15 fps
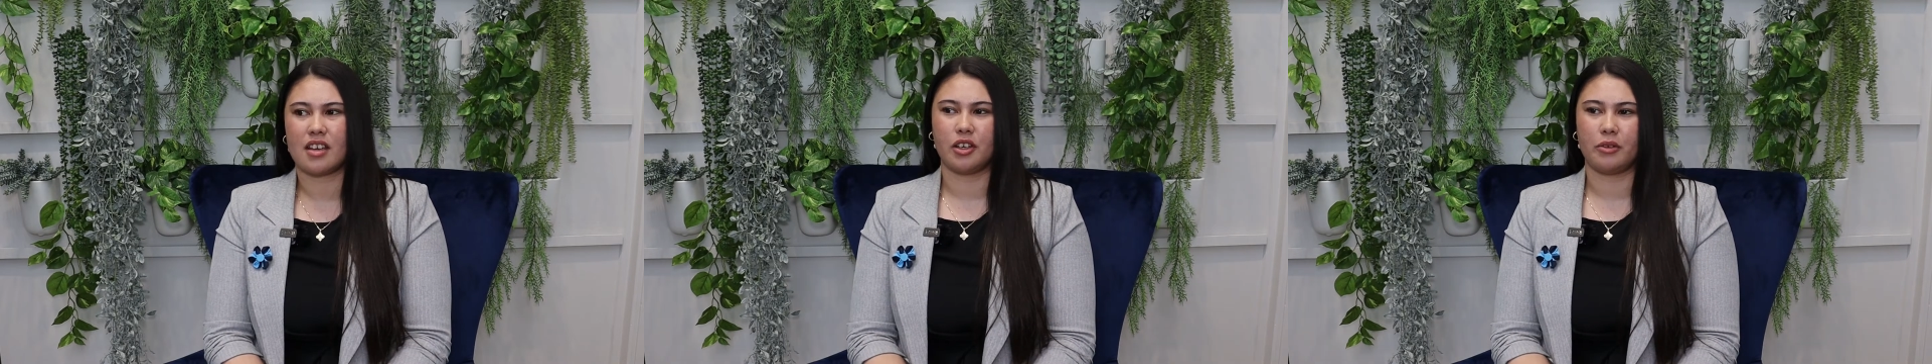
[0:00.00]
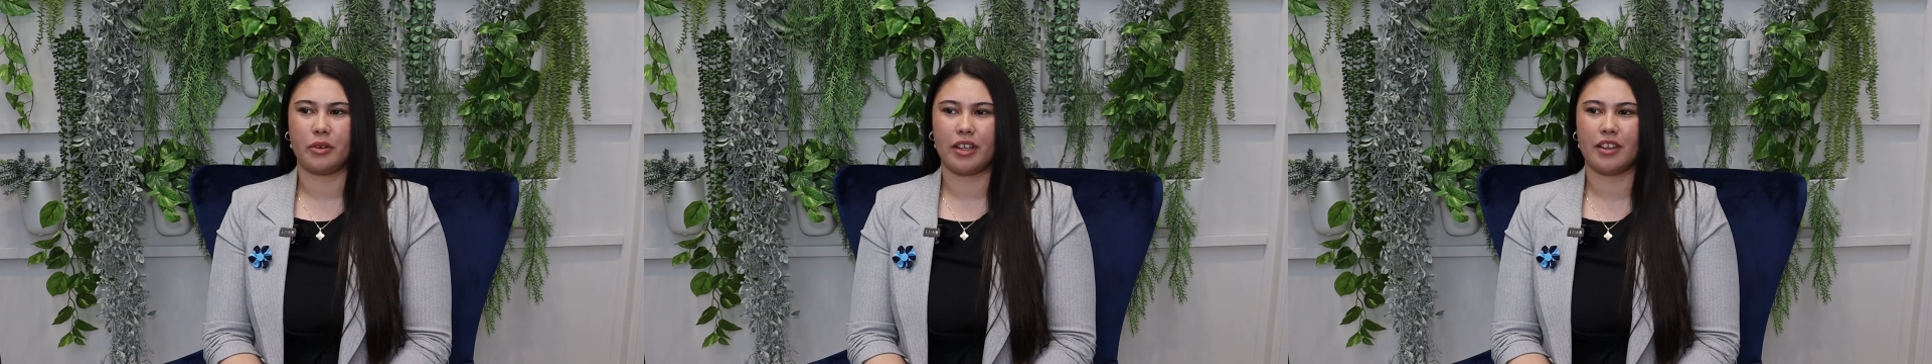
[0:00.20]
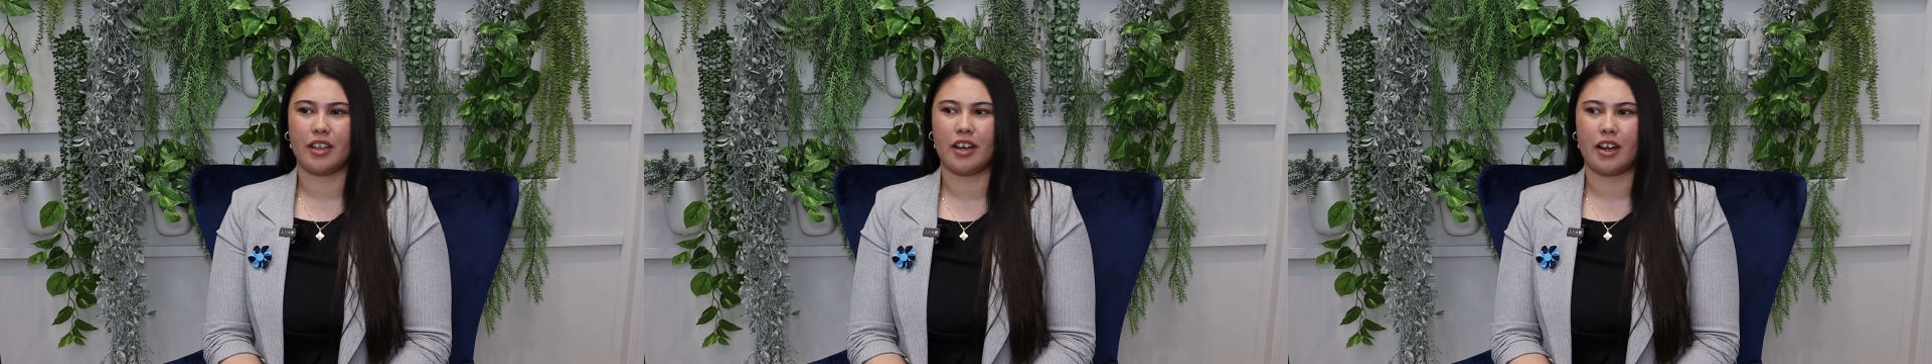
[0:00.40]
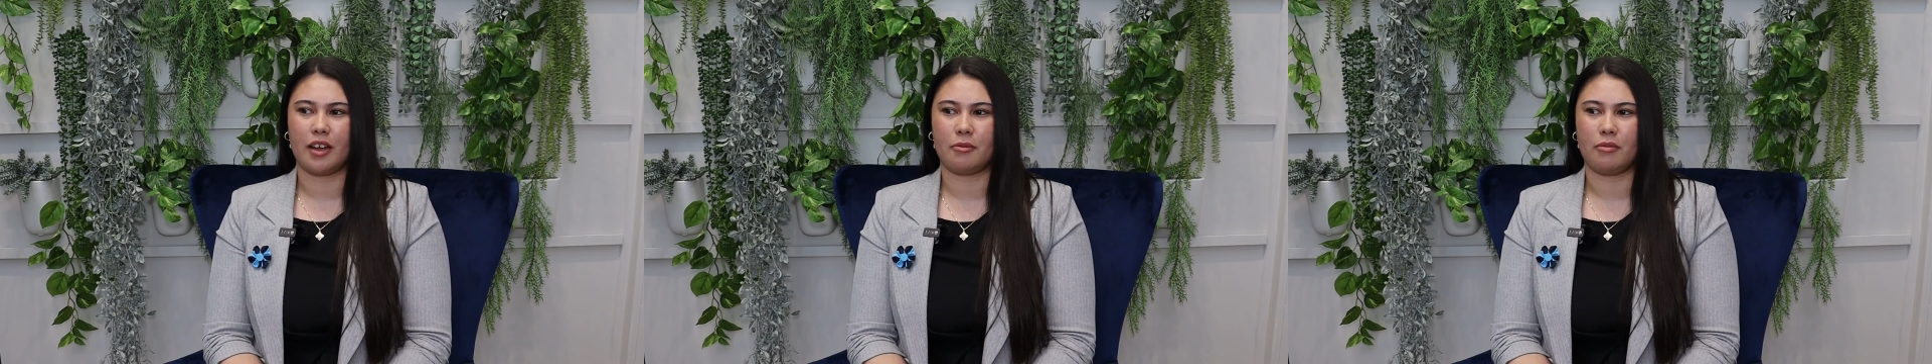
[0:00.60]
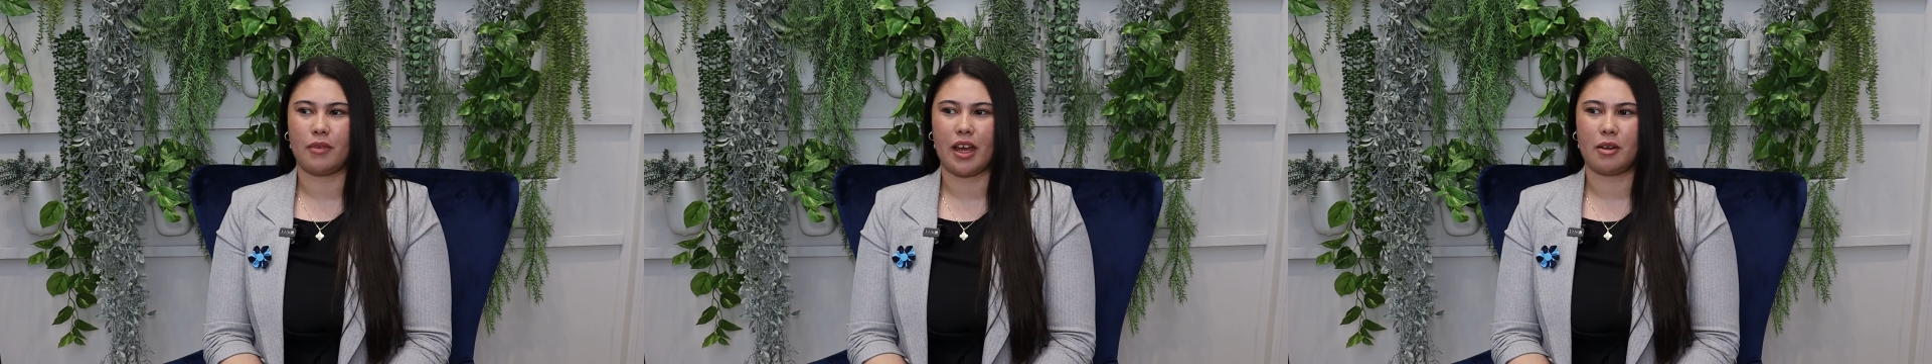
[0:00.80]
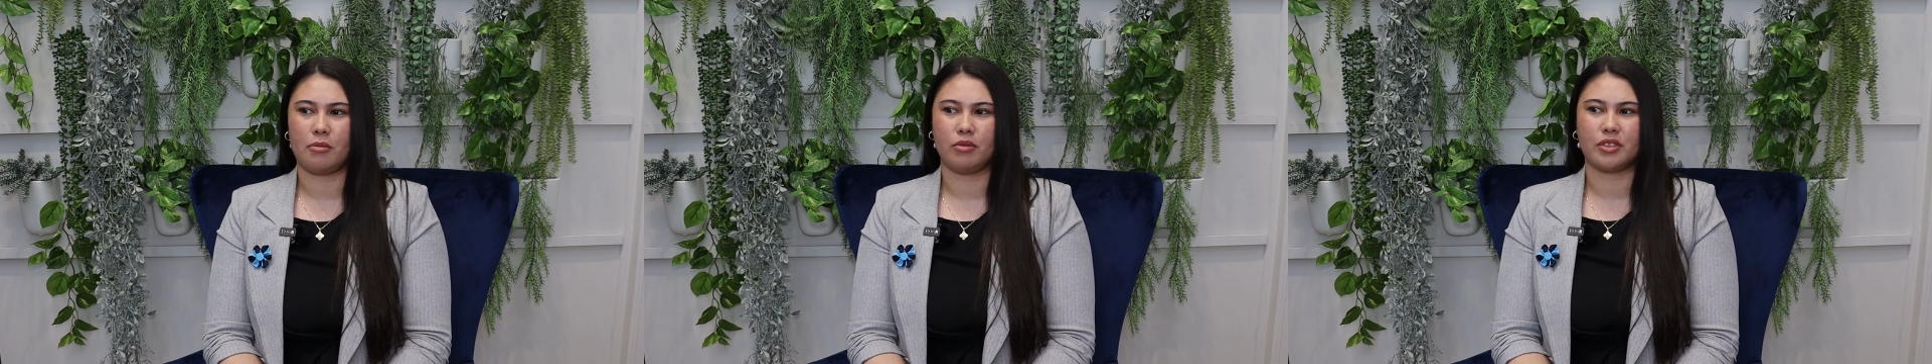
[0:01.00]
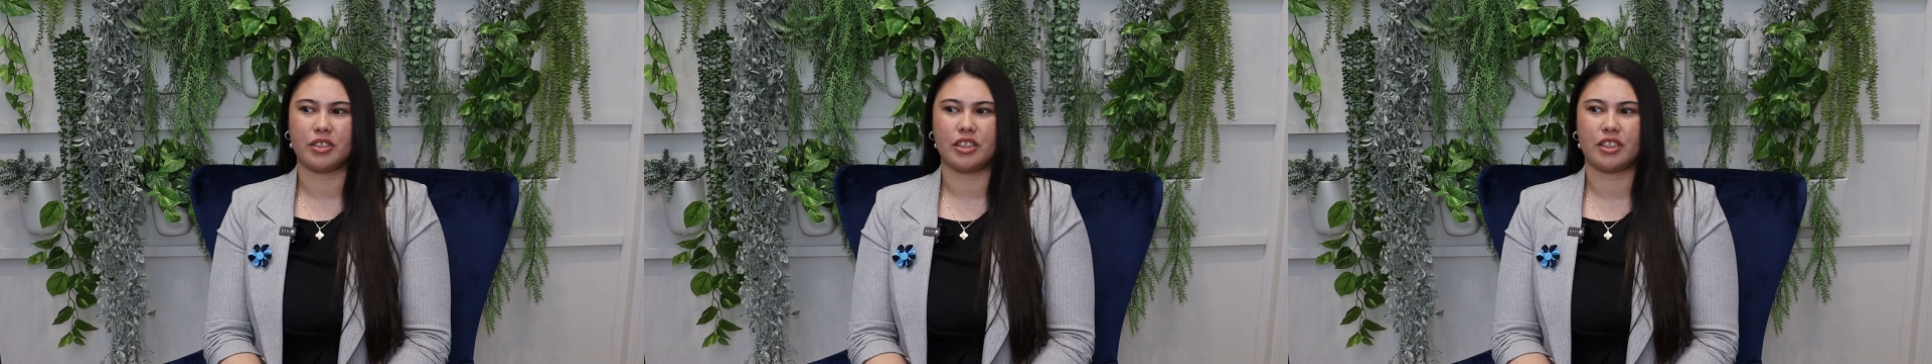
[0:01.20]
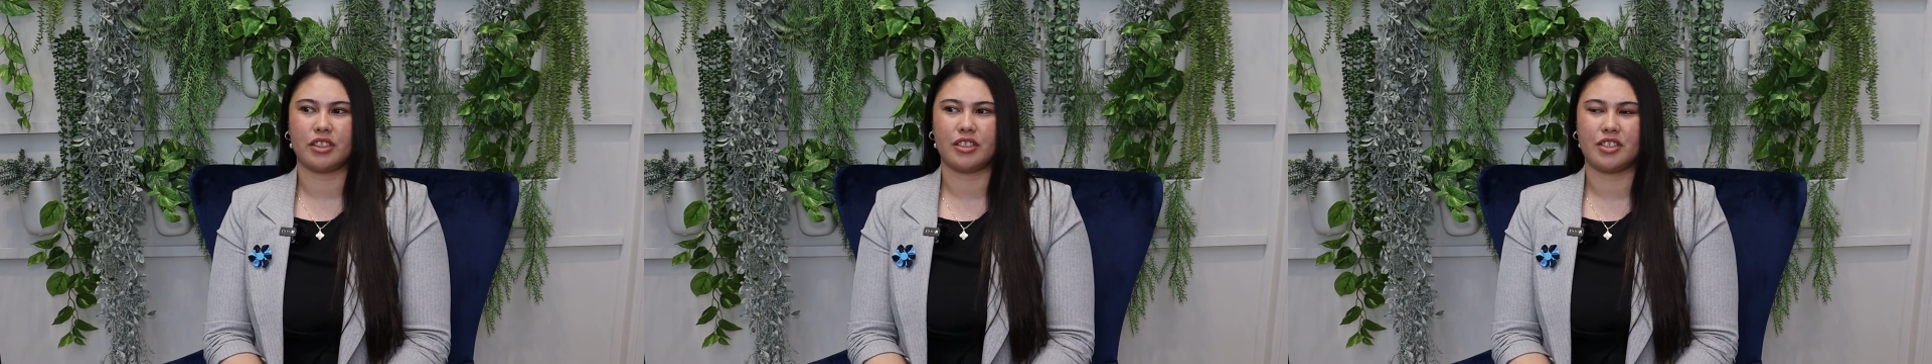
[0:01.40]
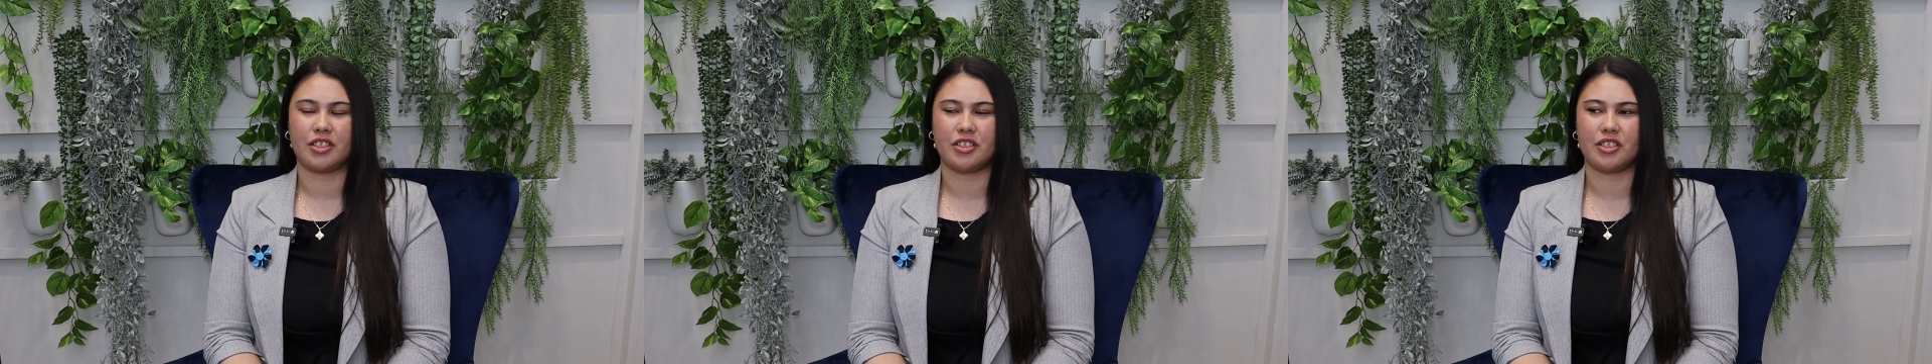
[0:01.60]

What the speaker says: knowing that I'm able to